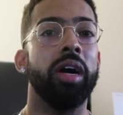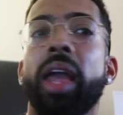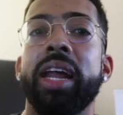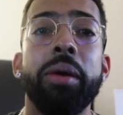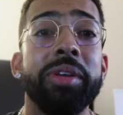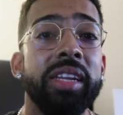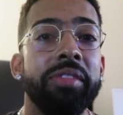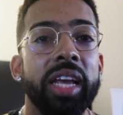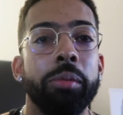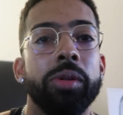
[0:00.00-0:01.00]
And I wasn't
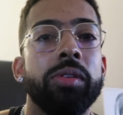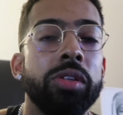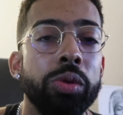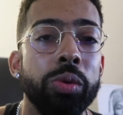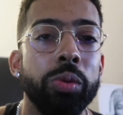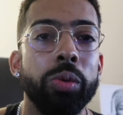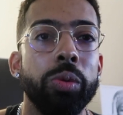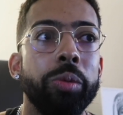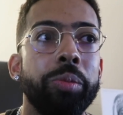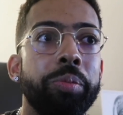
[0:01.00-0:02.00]
even able
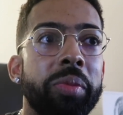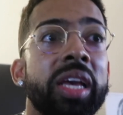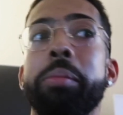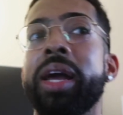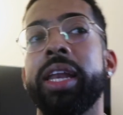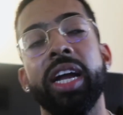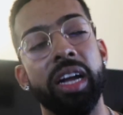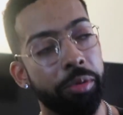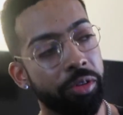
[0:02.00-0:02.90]
to keep my neck up